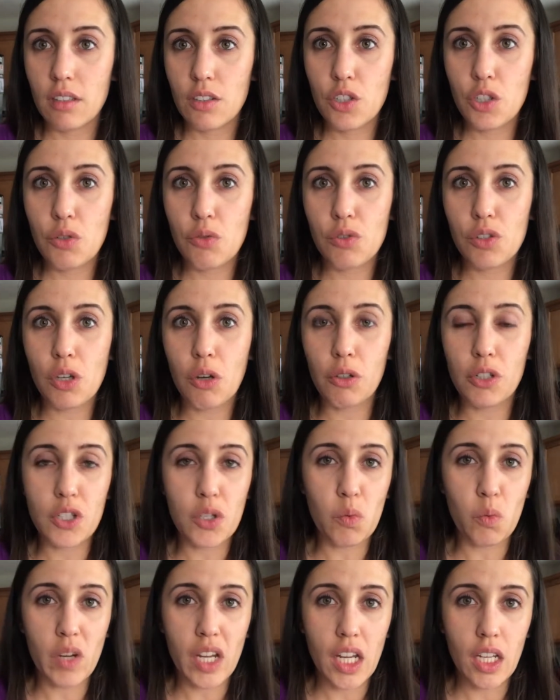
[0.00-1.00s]
2 sodas
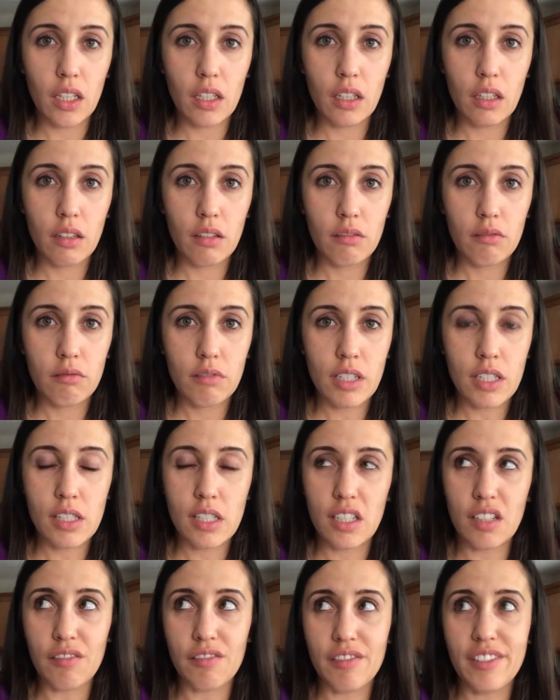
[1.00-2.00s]
a week
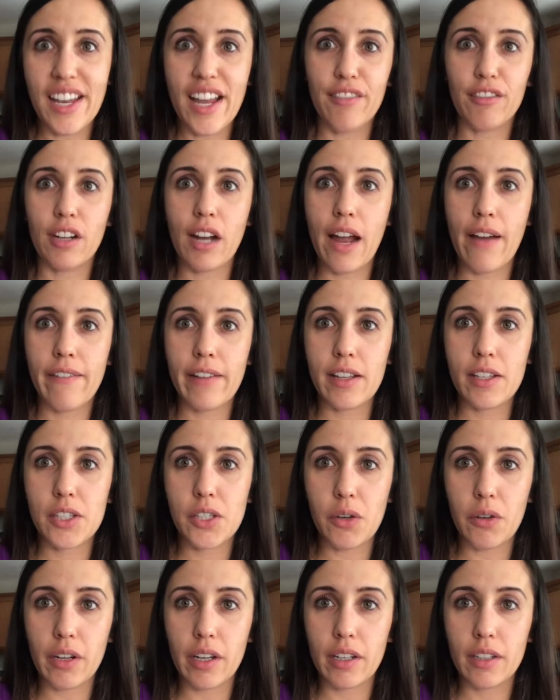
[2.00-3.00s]
instead of never having
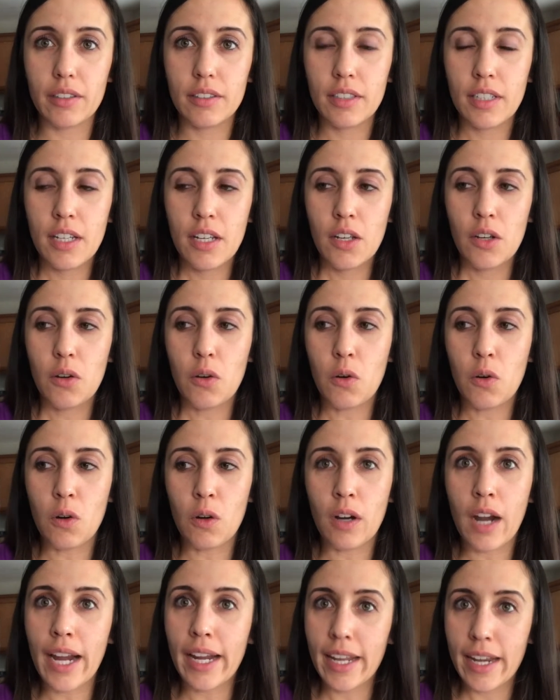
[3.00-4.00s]
soda.
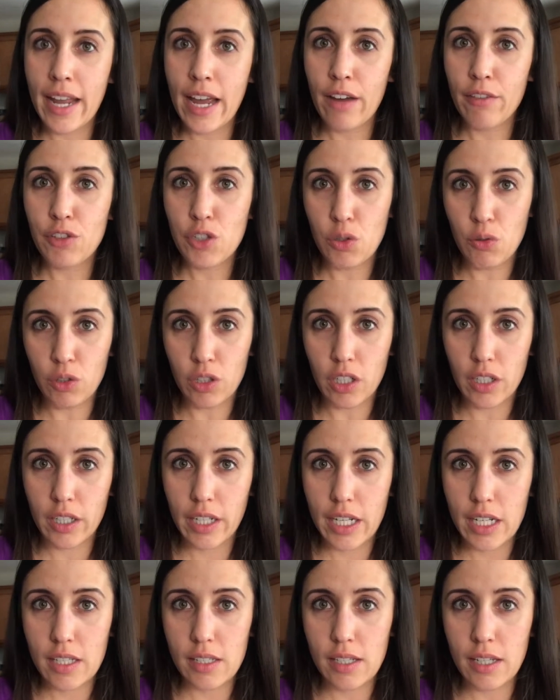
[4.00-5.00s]
Or I can have 2
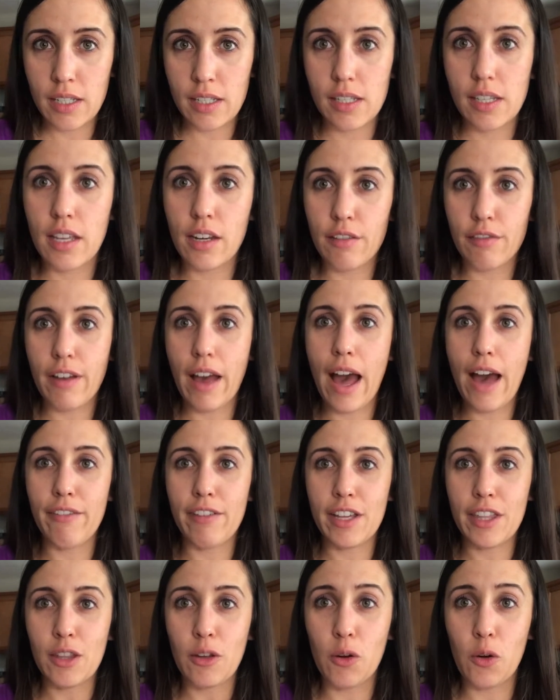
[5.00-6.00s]
cookies instead of
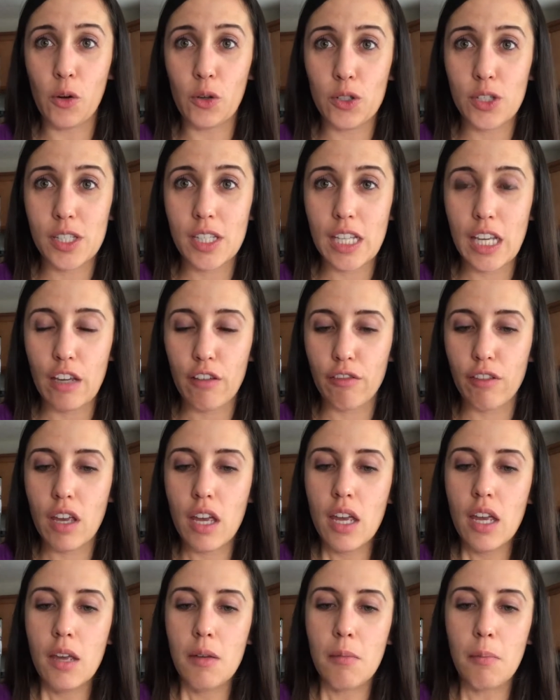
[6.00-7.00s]
having the whole sleeve.
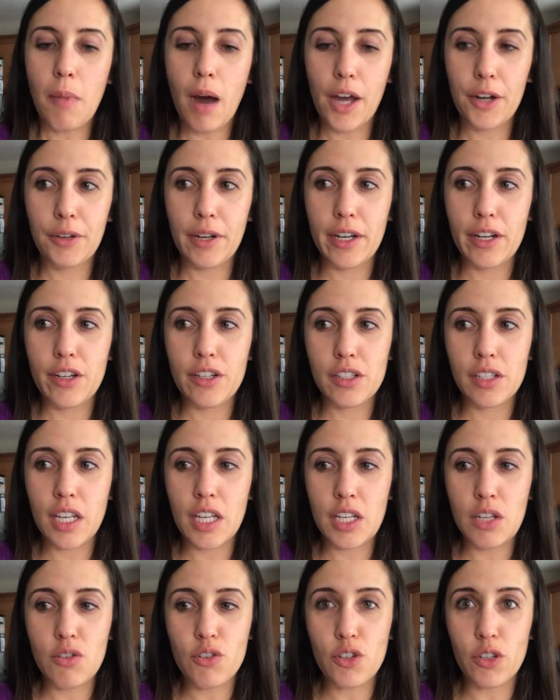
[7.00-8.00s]
Moderators
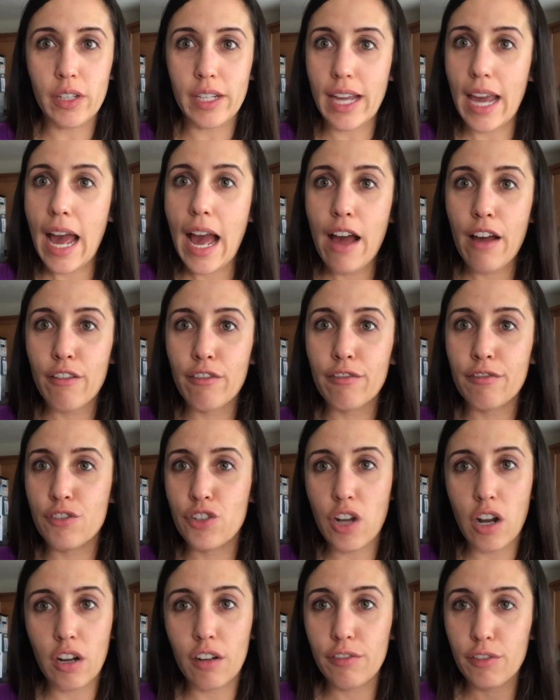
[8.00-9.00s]
can usually have
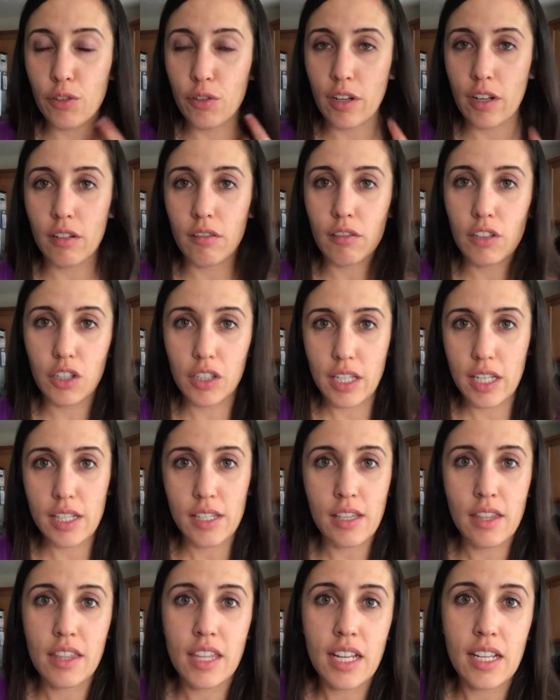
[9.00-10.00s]
junk food and cookies
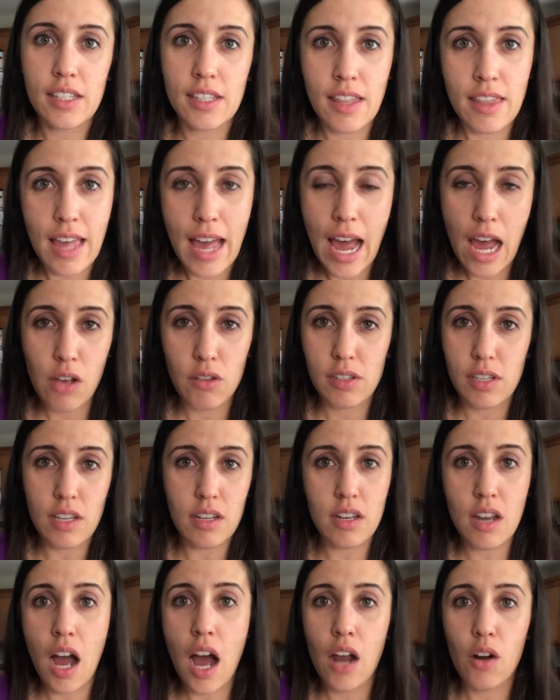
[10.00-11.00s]
and things in the house
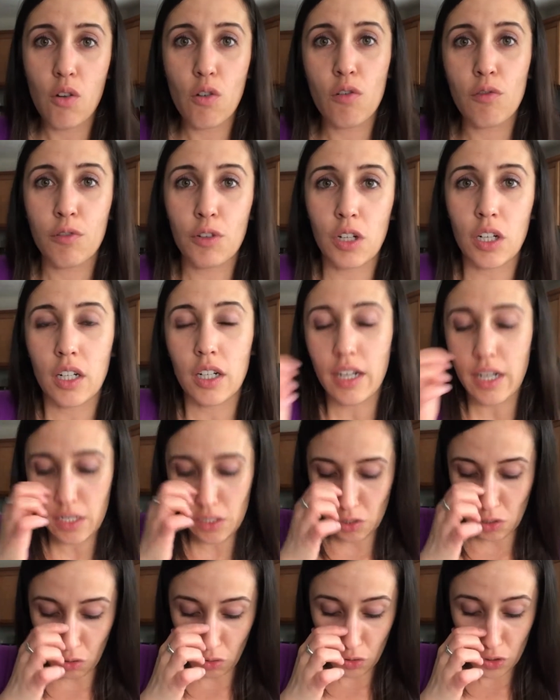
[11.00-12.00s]
and not
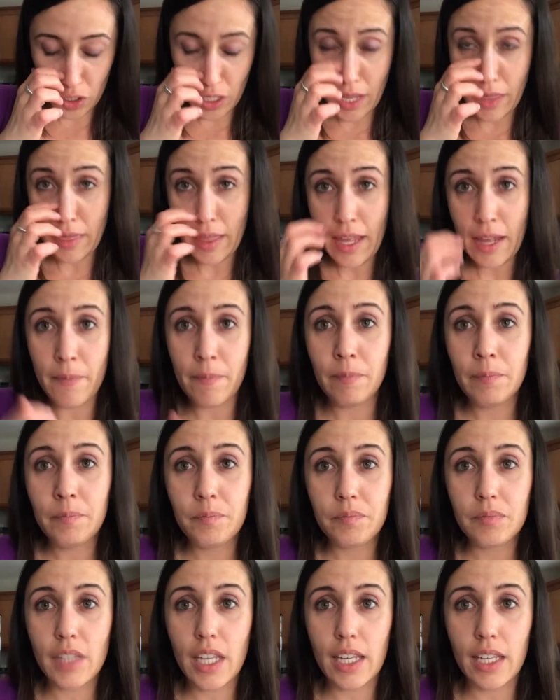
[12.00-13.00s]
overindulge in them.
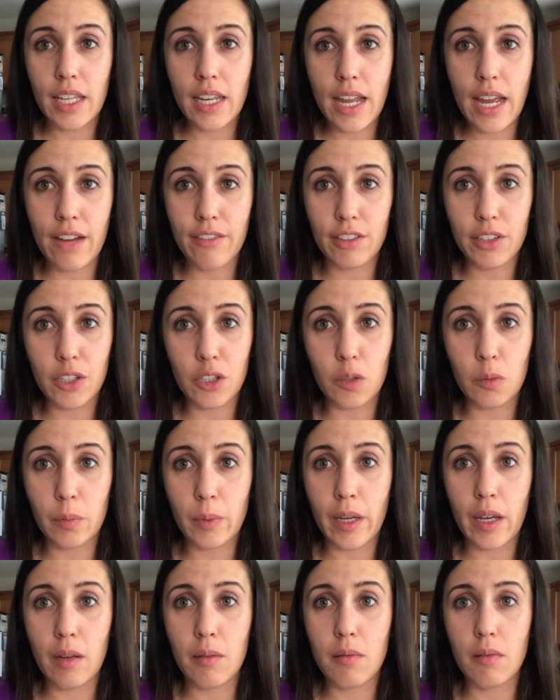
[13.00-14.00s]
They can have a little
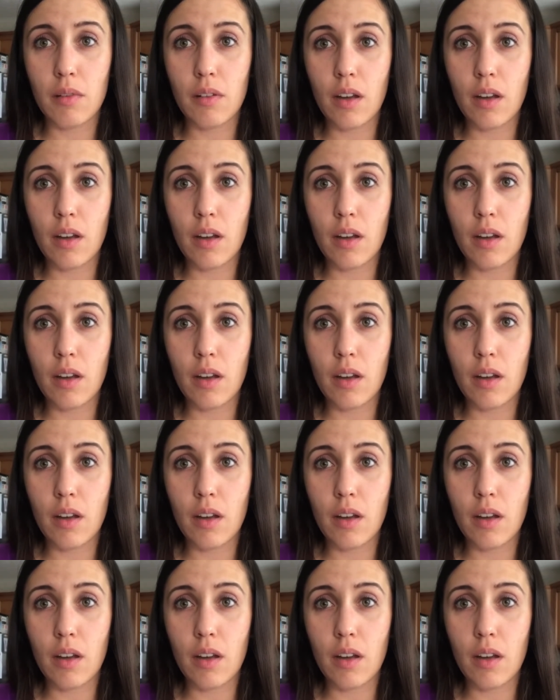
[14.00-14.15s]
bit,